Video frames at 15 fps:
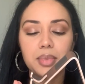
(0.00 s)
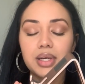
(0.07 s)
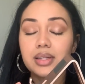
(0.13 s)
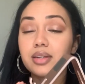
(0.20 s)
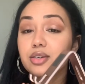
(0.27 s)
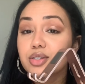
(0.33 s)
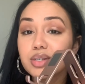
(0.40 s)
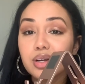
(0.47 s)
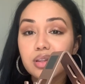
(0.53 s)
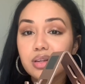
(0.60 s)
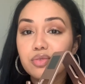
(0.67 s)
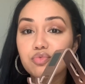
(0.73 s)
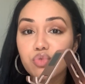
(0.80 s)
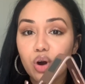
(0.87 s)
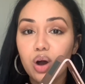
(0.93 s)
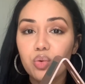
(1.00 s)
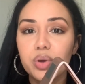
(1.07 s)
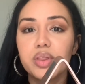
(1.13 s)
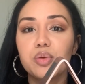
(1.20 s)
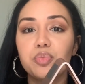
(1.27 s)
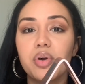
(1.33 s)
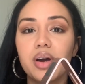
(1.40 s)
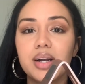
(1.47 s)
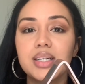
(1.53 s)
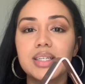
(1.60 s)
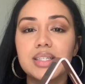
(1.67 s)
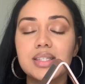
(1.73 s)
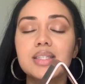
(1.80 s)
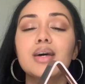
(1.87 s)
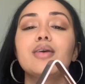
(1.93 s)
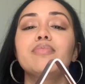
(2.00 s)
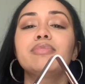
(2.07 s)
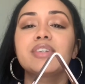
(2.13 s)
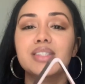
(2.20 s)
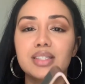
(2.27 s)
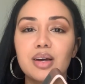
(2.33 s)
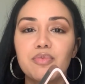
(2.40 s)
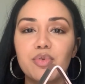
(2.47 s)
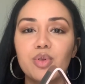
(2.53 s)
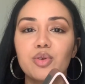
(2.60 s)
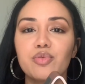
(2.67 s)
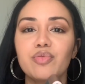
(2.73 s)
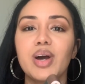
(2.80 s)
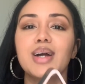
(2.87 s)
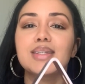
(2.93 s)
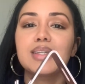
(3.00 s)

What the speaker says: There's nothing wrong with the product itself except for the fact